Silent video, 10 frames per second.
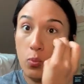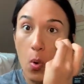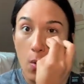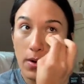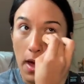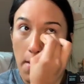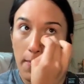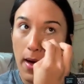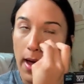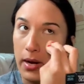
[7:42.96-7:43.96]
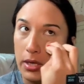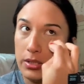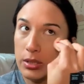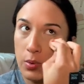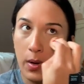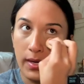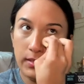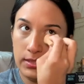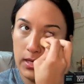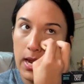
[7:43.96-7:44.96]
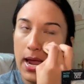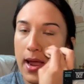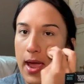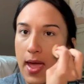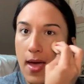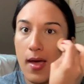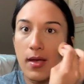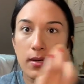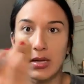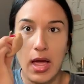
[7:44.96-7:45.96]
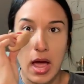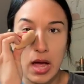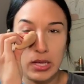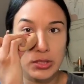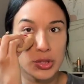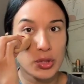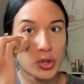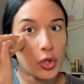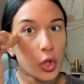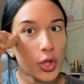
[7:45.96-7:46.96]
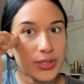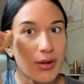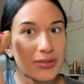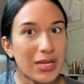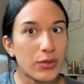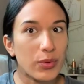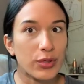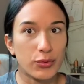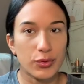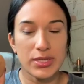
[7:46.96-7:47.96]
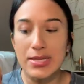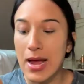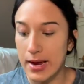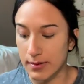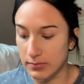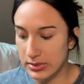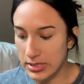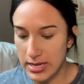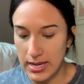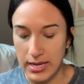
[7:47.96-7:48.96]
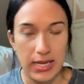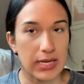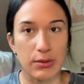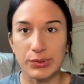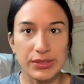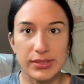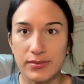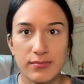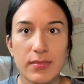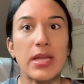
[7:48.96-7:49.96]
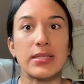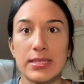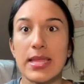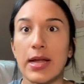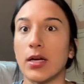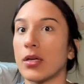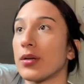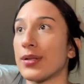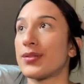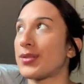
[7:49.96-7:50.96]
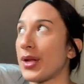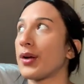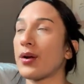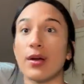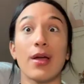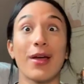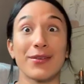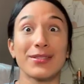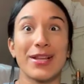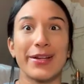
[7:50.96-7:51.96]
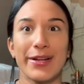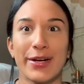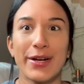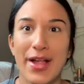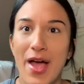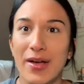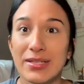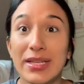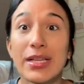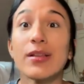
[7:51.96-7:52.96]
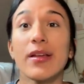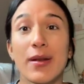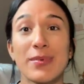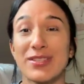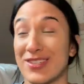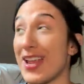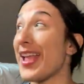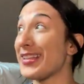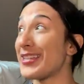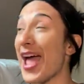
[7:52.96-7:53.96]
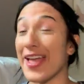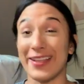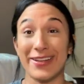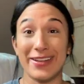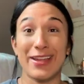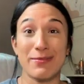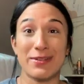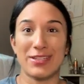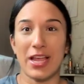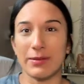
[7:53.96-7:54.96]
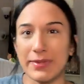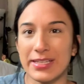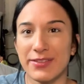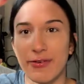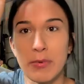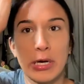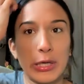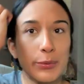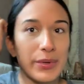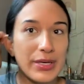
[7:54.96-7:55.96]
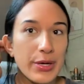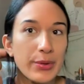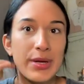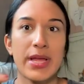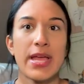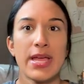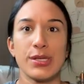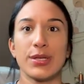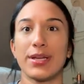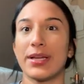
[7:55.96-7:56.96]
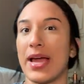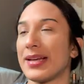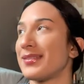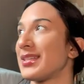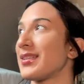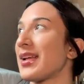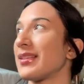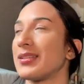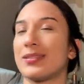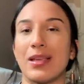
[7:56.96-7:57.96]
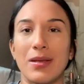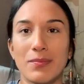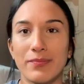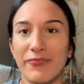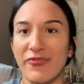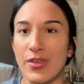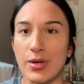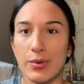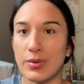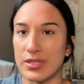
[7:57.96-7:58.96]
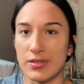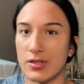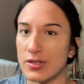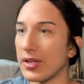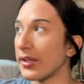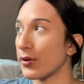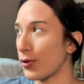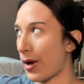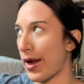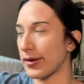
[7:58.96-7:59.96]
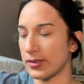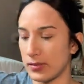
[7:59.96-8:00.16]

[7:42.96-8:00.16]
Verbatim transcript: woke up, I heard the noise, and I looked outside the window three times, and it was, it's there, it's there. And I, I was telling her, I was like, "Can you get up and check? Can you get up and check?" Because from her window, you can kind of see like the same view, which is just like the grass.